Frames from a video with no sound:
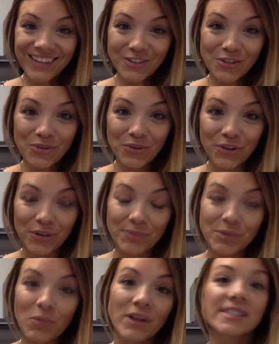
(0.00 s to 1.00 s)
to the groups,
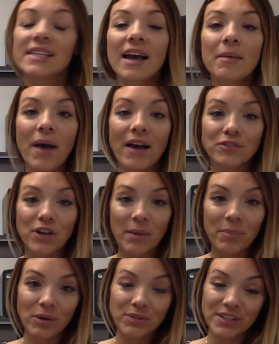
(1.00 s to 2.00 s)
one time after I
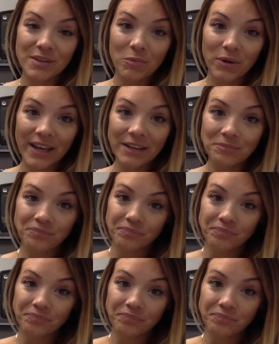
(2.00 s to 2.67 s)
post in the morning,